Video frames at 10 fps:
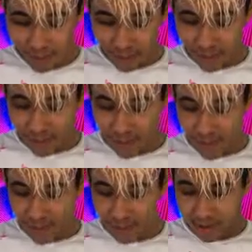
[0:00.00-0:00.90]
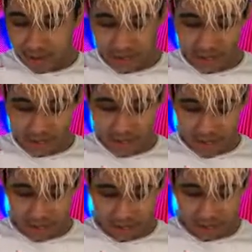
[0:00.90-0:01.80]
Doing other things
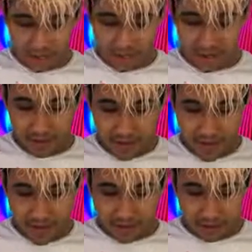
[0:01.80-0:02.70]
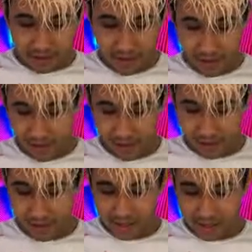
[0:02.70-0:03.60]
like, you know, adding
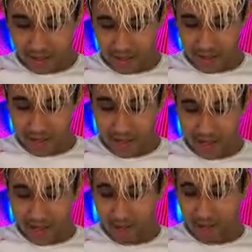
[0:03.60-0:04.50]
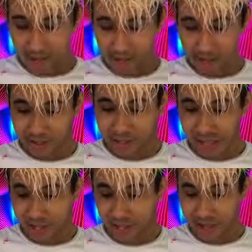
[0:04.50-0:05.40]
mods, backing up worlds,
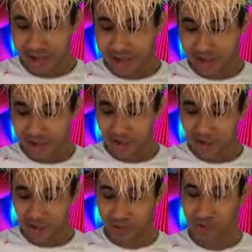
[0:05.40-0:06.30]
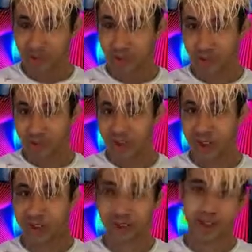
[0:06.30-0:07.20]
texture packs, servers, all those
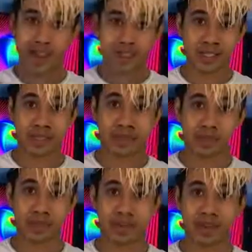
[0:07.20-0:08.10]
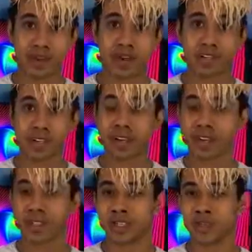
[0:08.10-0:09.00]
files are accessible and they're easy to
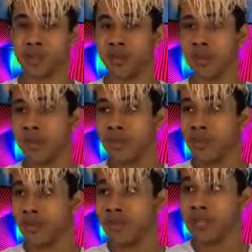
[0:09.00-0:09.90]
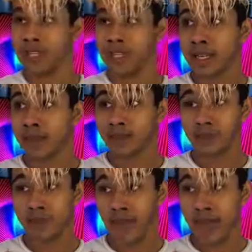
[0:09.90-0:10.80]
get to, which means that,
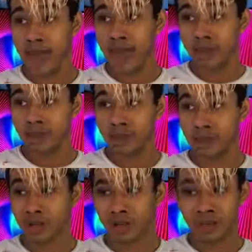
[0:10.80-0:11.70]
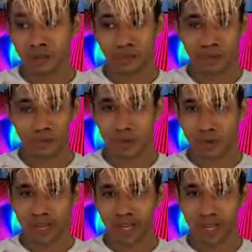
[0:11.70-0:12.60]
hey, you can do pretty
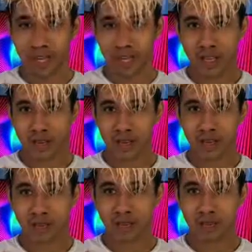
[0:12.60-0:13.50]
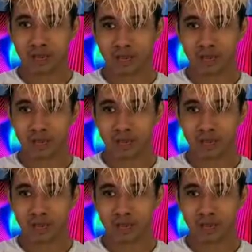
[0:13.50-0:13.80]
much anything you want to do,